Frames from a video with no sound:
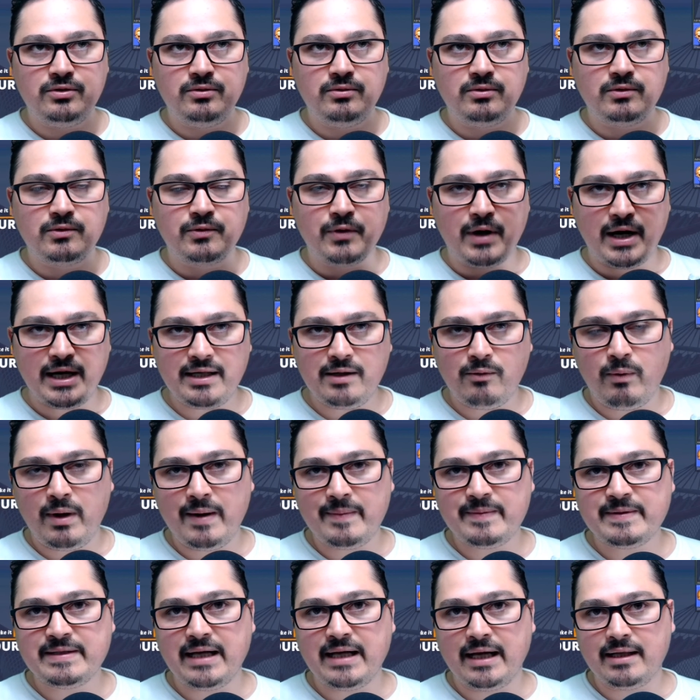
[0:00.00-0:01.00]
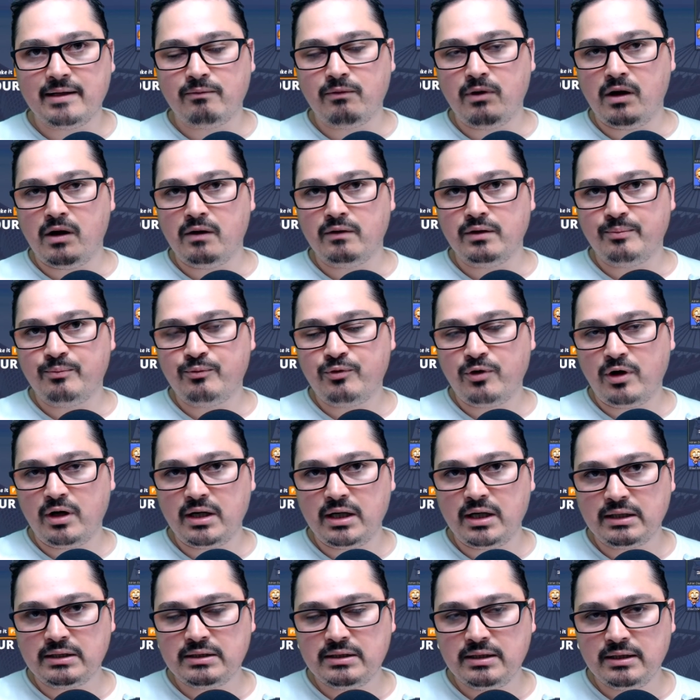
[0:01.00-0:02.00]
create a website around a
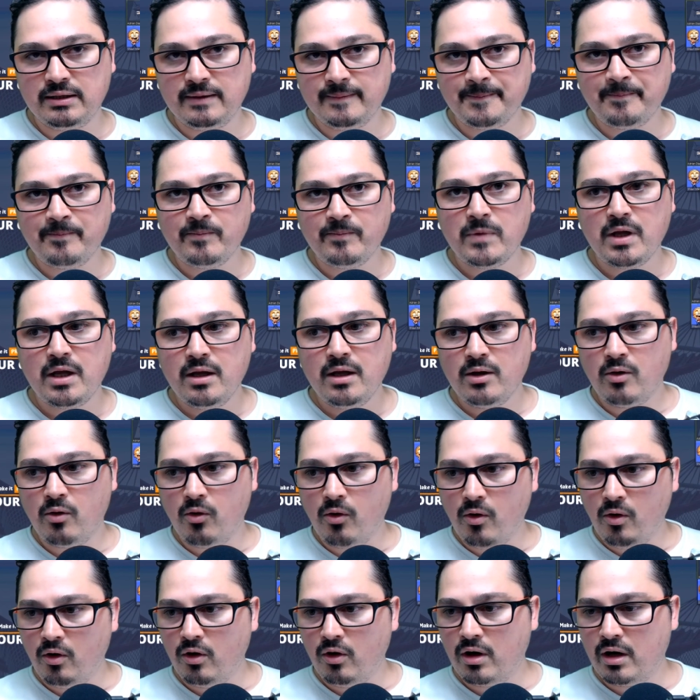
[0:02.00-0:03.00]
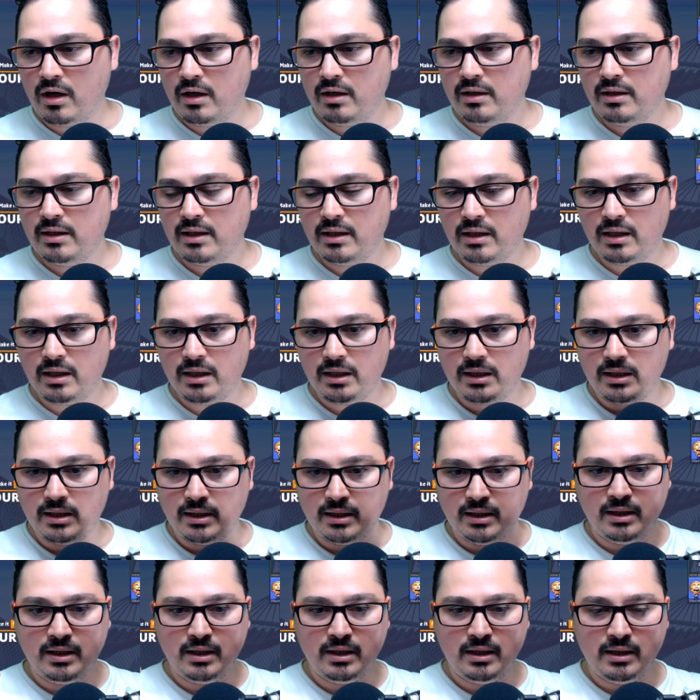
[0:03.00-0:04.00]
product or
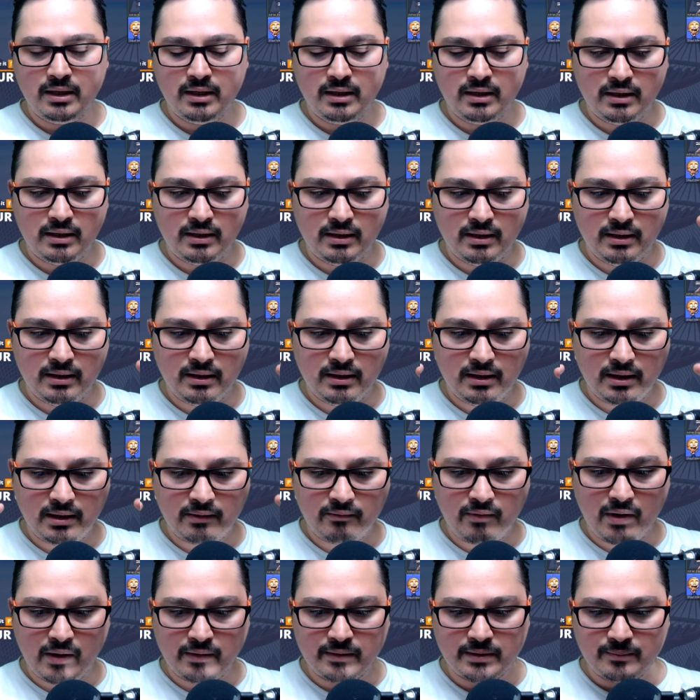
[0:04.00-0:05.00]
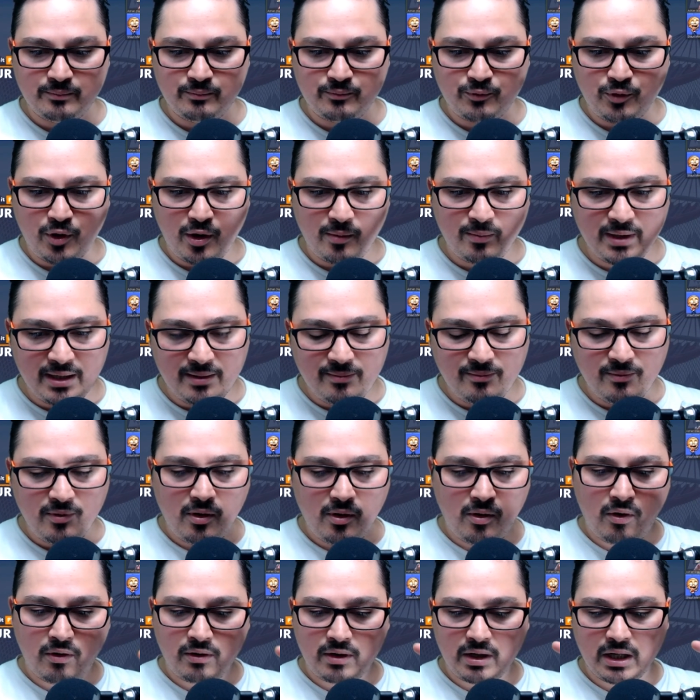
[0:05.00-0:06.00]
uh, around a problem
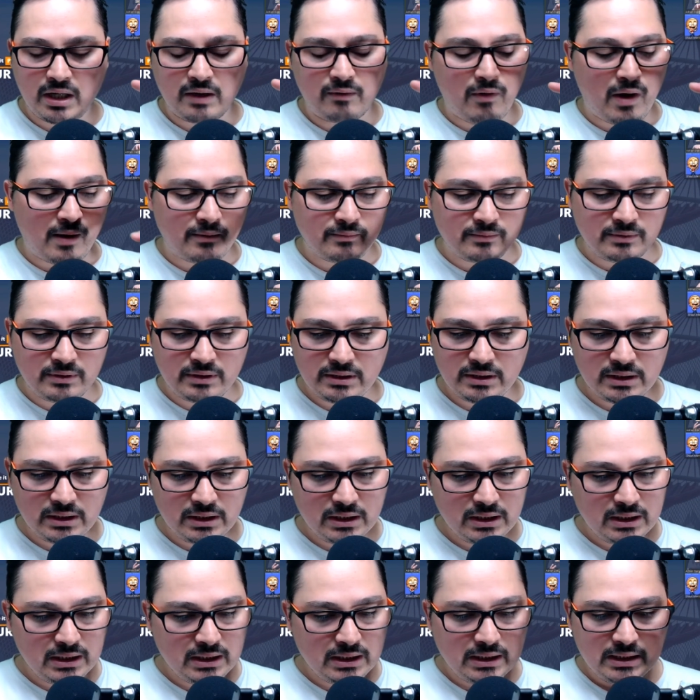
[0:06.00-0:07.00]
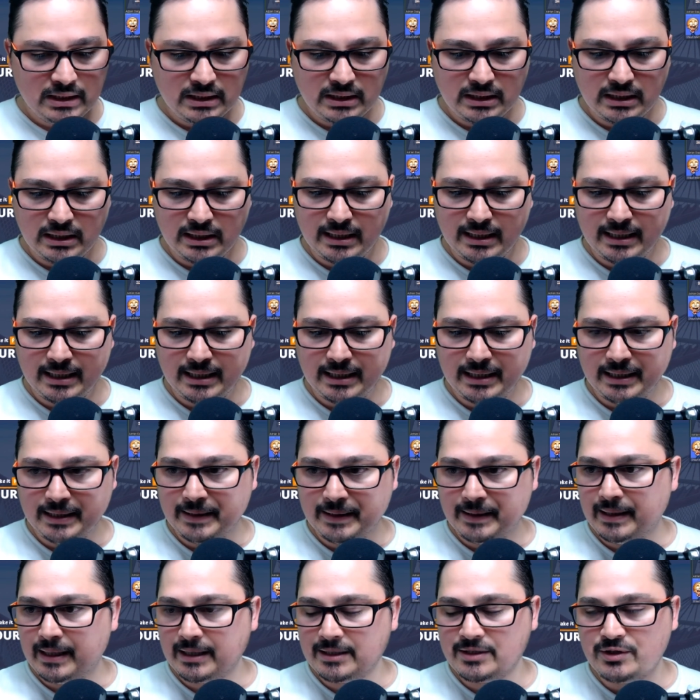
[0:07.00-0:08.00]
or around
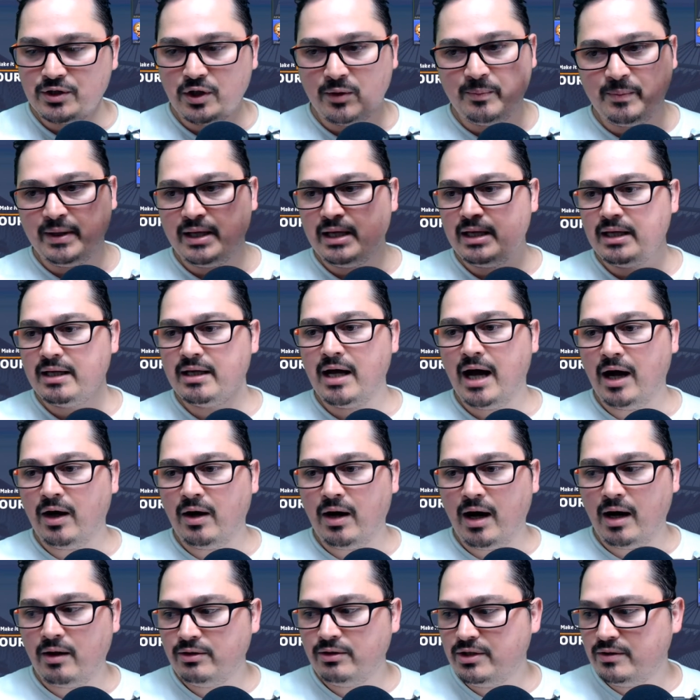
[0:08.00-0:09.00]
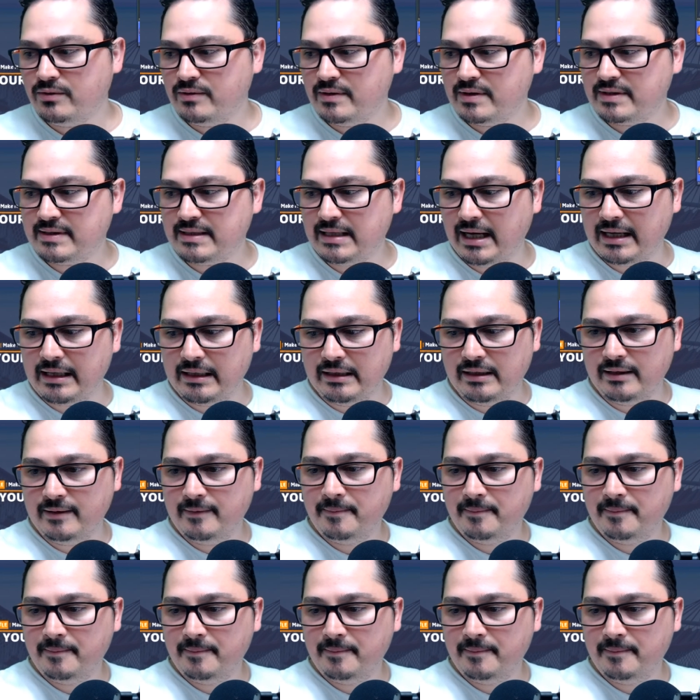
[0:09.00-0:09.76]
uh, a topic? How, how do you decide?